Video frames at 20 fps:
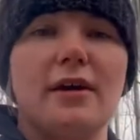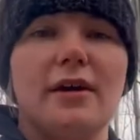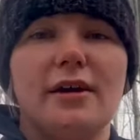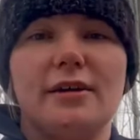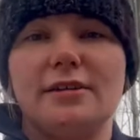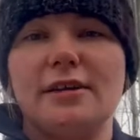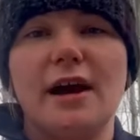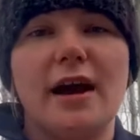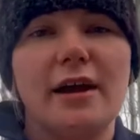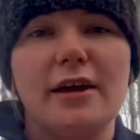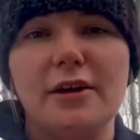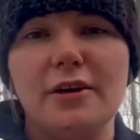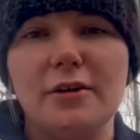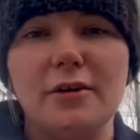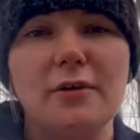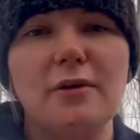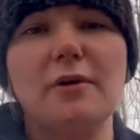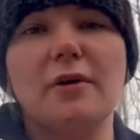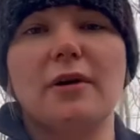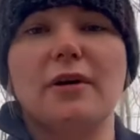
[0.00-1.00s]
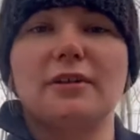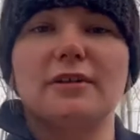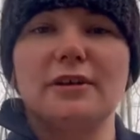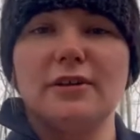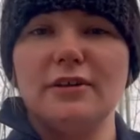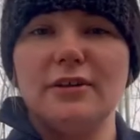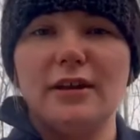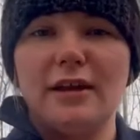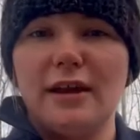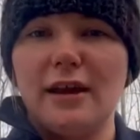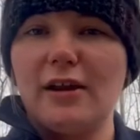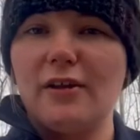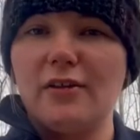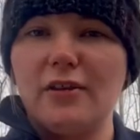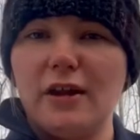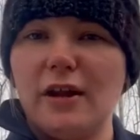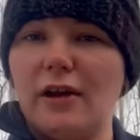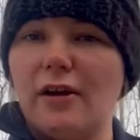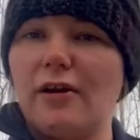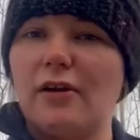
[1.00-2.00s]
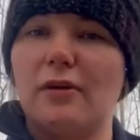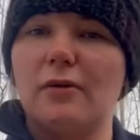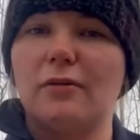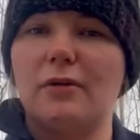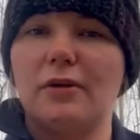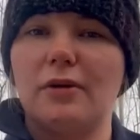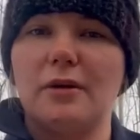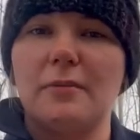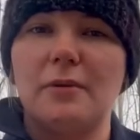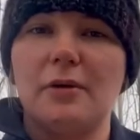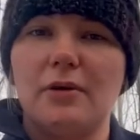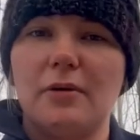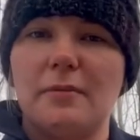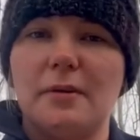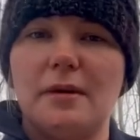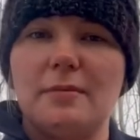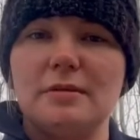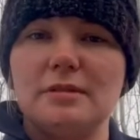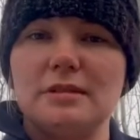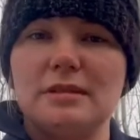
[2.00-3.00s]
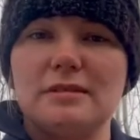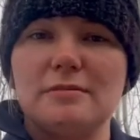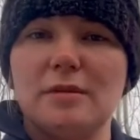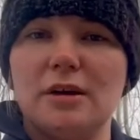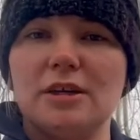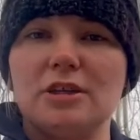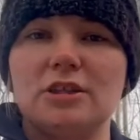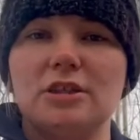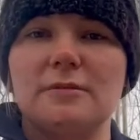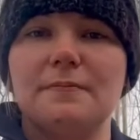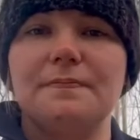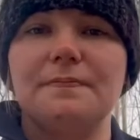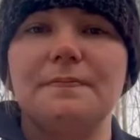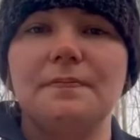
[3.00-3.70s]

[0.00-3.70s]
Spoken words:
attack you or tell you to get out of there or worry about her babies as much.